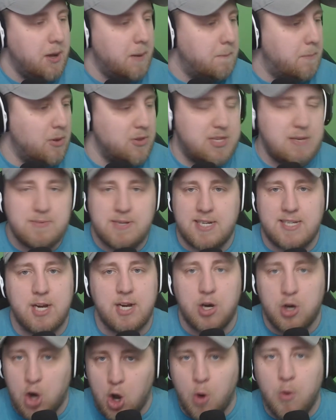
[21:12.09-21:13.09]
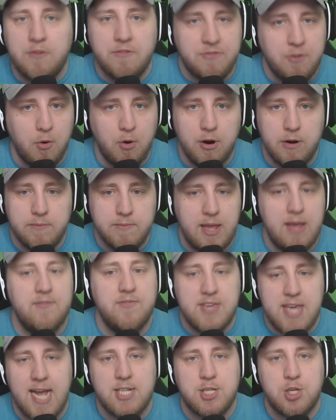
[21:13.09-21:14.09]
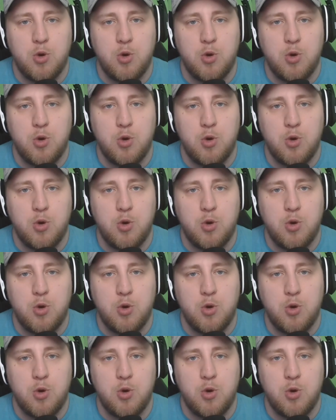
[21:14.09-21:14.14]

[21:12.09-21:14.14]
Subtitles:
Both teams, like I said, are 0-4. They have yet